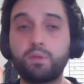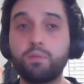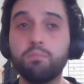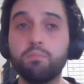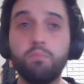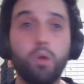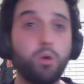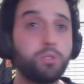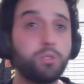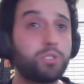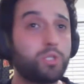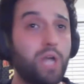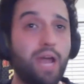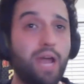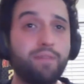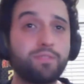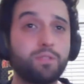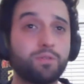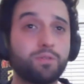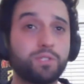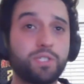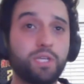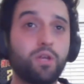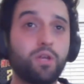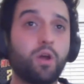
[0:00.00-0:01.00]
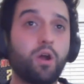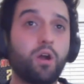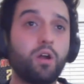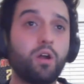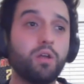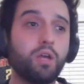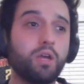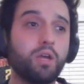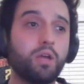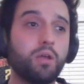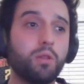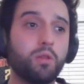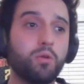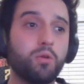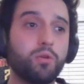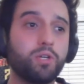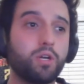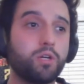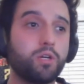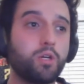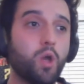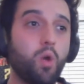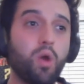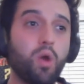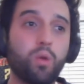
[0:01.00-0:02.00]
Most drafts, you'll see
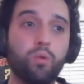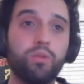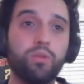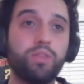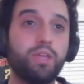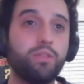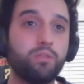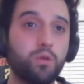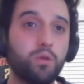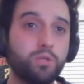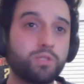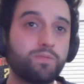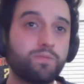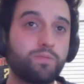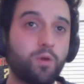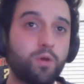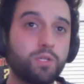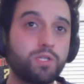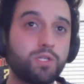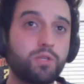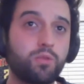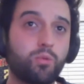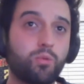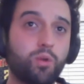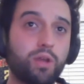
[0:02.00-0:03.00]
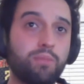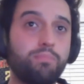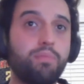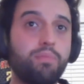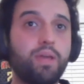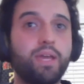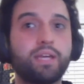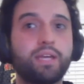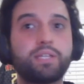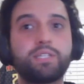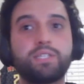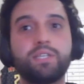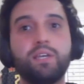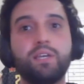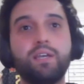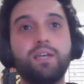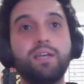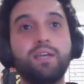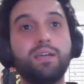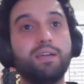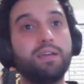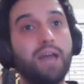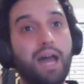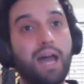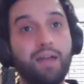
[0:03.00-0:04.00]
Luka going within those first 3 picks.
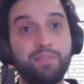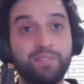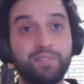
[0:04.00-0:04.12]
I've